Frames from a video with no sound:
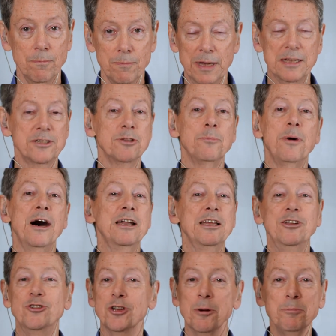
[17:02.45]
makes the
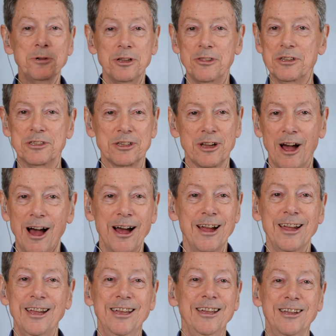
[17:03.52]
body jump to the
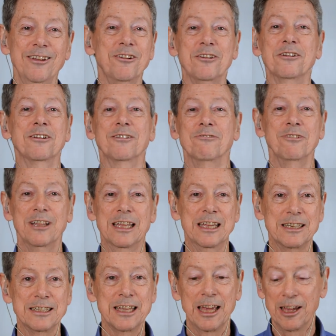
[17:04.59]
sky, you know, really
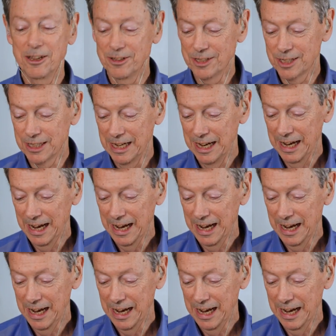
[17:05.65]
intense.